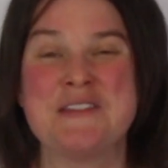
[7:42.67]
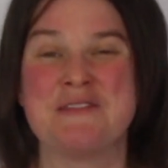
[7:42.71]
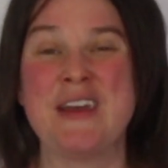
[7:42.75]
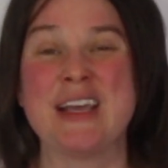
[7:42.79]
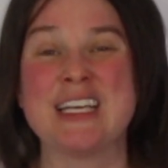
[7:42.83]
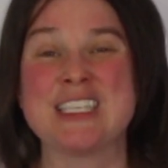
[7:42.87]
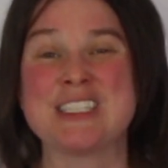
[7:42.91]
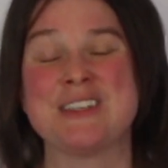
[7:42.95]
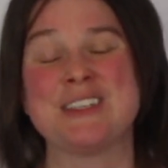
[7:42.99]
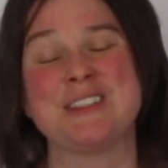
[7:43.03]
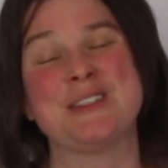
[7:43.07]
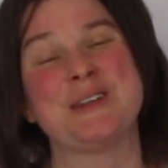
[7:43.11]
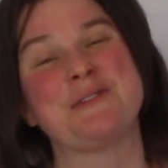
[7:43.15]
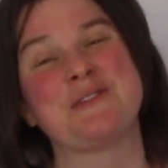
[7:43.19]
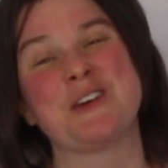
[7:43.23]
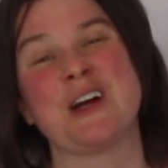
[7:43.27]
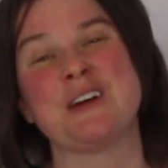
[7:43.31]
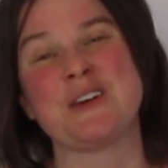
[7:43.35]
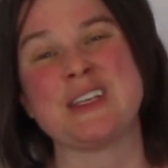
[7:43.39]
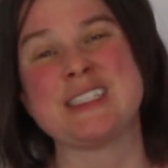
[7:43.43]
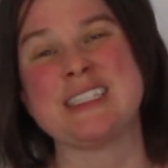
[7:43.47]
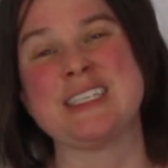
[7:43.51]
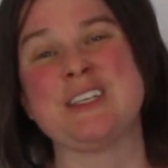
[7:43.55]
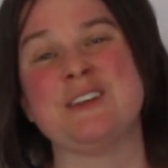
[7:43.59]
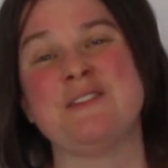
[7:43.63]
Make sure and do it for
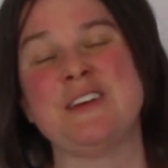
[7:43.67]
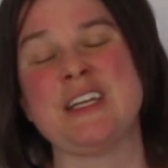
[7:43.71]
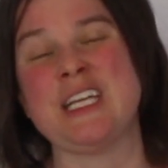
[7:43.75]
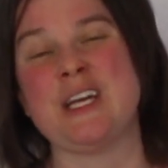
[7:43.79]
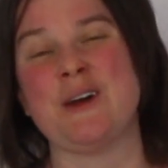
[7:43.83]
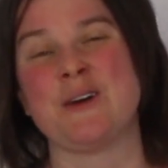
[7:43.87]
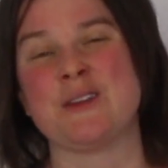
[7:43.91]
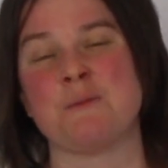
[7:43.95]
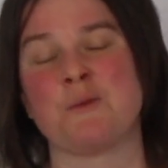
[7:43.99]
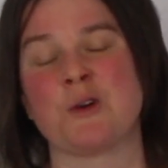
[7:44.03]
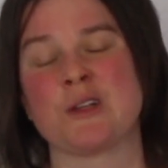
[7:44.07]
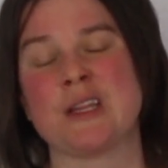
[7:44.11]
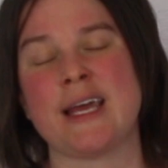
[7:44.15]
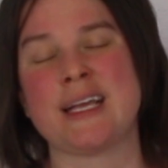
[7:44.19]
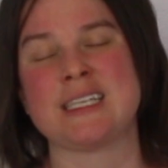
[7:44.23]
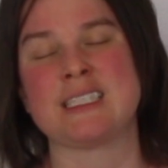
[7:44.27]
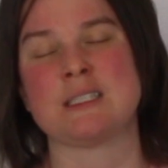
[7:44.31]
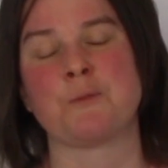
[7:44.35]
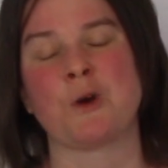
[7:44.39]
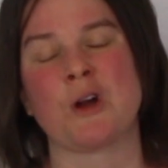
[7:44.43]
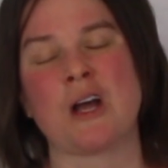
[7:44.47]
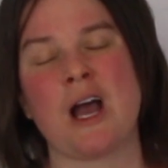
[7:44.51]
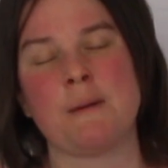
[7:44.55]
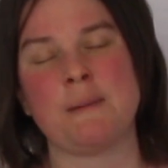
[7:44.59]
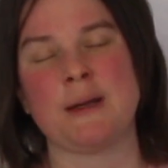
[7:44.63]
every single video. The more likes,
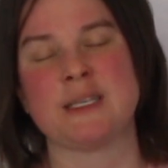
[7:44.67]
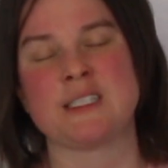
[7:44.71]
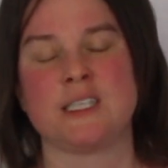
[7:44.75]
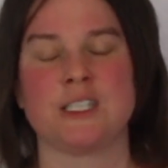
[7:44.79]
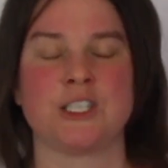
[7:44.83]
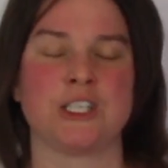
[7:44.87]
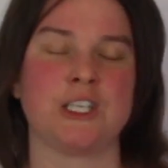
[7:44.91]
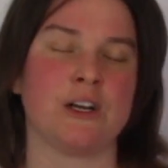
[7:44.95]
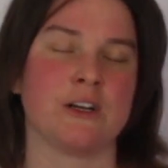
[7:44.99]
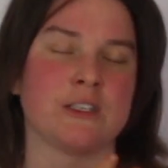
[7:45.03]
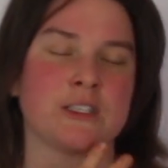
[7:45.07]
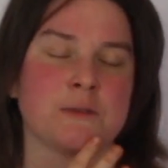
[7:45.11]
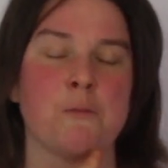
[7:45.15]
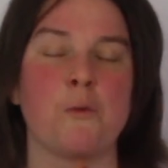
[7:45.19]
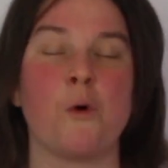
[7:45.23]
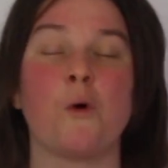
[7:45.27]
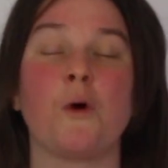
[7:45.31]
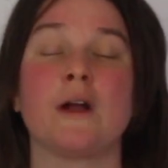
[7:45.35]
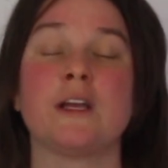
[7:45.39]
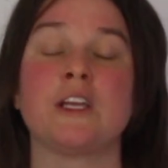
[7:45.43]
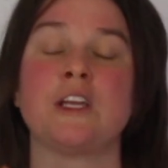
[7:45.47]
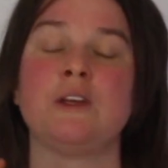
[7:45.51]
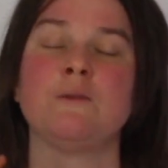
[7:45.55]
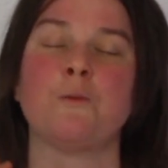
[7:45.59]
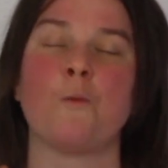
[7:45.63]
the more comments, the shares,
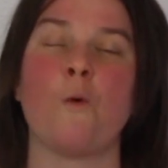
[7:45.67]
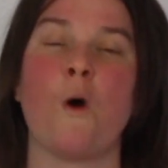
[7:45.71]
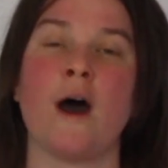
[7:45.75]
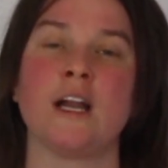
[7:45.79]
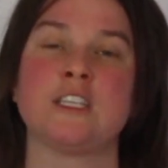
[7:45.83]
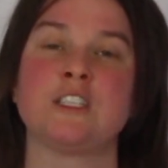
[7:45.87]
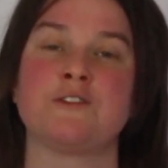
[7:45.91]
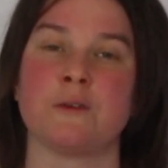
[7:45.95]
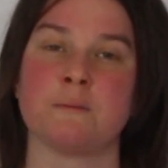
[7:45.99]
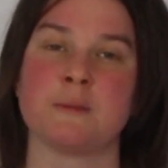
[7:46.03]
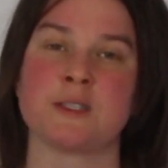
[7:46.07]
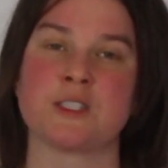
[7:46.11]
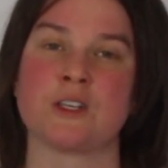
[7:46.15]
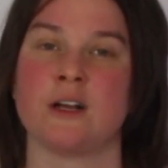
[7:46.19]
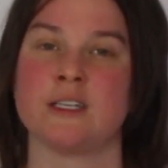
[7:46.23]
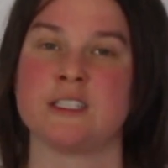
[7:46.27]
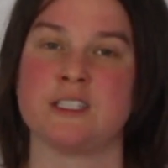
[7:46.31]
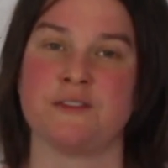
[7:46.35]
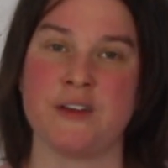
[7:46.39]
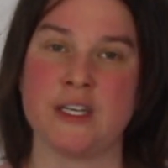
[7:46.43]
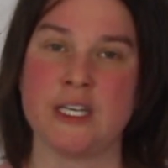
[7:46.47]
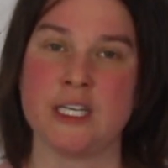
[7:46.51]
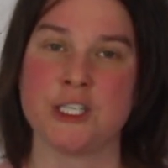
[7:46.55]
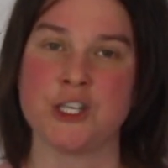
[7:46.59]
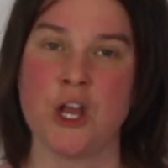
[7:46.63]
more you watch from start
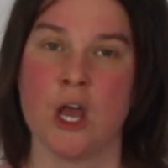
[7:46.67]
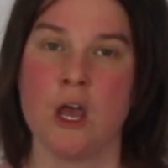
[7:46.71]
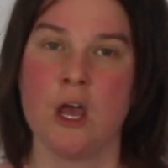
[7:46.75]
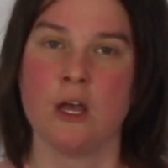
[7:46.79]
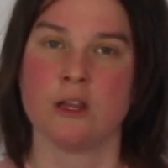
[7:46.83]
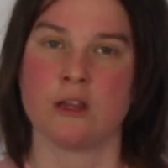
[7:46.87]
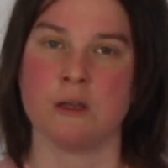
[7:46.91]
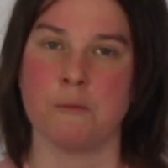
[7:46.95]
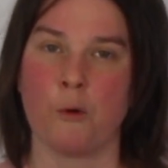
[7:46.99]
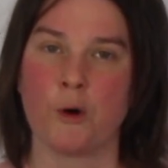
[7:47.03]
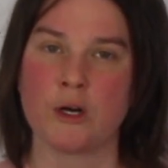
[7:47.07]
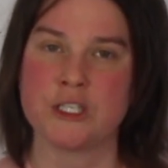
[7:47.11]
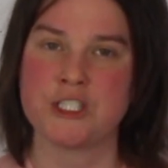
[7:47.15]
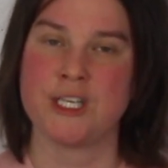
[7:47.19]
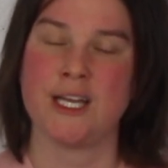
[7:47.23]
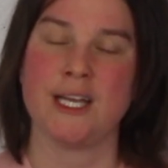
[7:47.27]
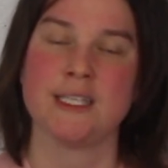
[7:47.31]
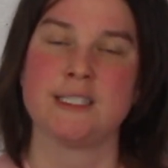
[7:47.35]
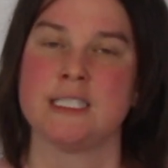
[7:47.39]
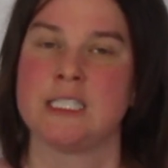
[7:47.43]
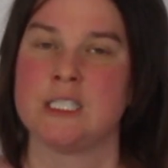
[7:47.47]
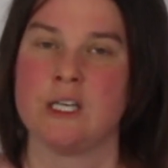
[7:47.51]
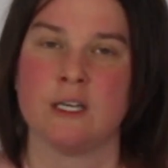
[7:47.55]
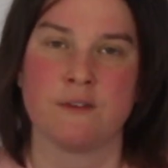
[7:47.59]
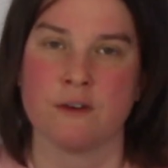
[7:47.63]
to finish, the more
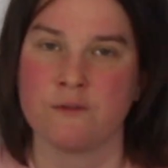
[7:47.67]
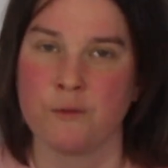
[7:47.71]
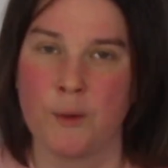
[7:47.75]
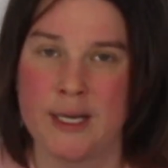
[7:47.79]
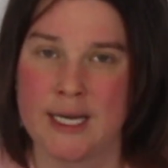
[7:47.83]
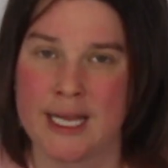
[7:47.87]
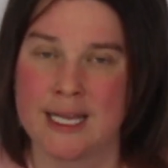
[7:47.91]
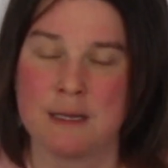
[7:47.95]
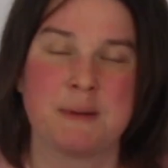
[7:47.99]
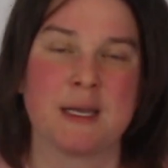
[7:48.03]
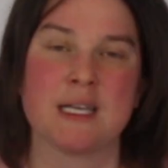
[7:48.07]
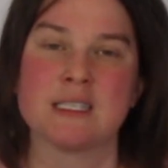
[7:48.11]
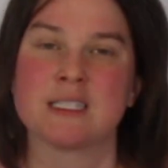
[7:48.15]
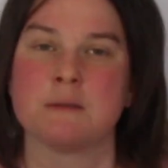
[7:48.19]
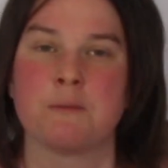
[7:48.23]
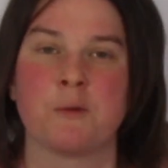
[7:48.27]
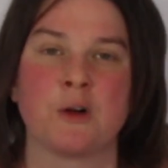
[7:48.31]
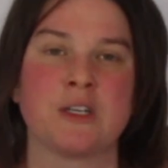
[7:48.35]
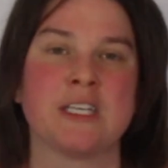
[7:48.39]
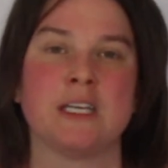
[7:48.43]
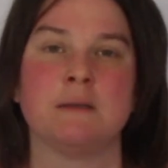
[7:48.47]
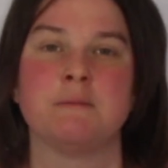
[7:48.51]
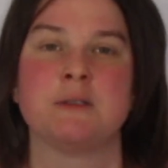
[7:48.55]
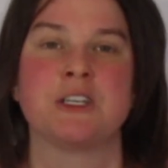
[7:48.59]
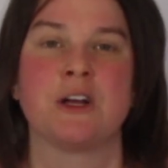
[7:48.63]
chances you have of winning, because the
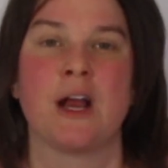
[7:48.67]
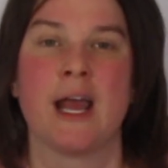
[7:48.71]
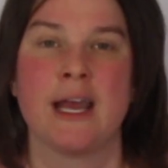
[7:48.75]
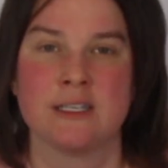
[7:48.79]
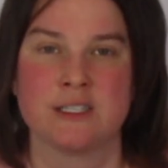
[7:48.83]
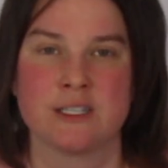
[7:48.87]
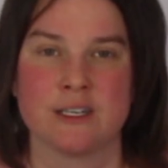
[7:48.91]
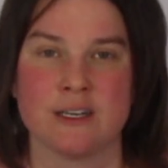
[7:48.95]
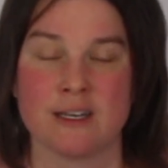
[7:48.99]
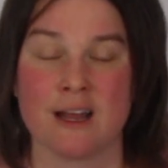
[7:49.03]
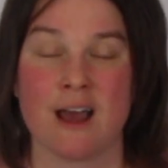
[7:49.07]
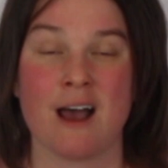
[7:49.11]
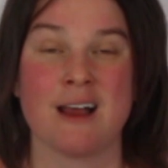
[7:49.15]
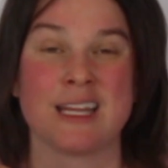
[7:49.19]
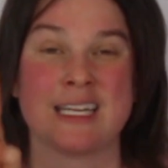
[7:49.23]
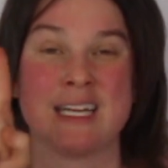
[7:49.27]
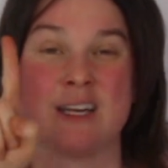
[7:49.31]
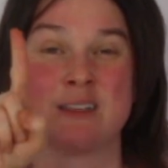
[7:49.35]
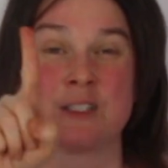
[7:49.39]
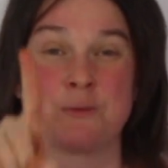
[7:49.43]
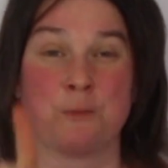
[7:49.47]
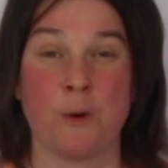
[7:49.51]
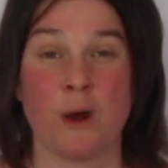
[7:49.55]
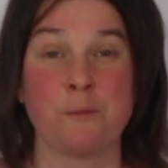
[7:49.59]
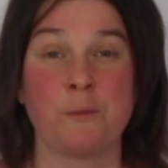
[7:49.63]
more times you're entered. I'll
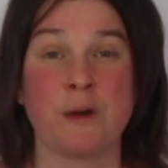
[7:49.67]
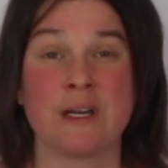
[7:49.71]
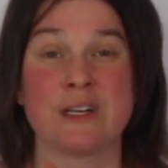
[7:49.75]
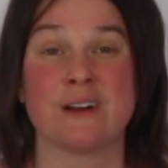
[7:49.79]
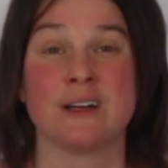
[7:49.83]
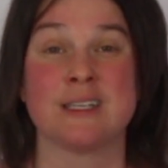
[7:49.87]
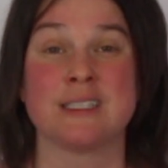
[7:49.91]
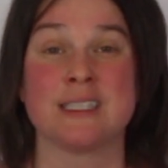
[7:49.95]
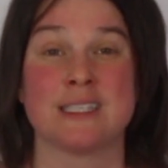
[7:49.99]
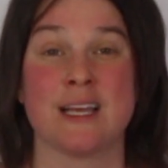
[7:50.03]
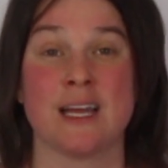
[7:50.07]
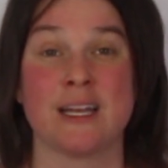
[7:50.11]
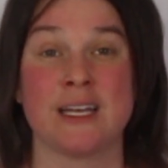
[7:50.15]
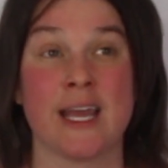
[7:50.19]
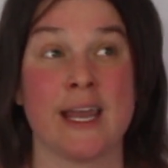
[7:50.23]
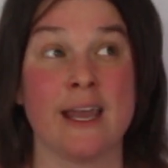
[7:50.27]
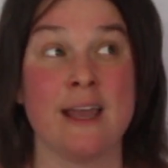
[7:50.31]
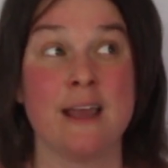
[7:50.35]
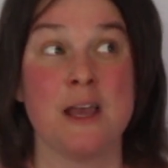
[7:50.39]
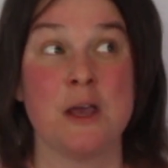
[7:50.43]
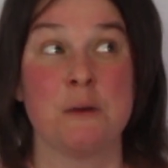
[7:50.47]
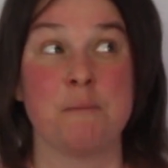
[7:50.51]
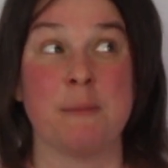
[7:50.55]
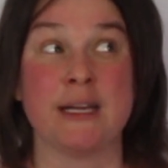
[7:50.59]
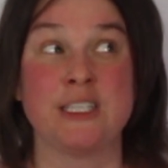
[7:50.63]
announce one winner on Sunday.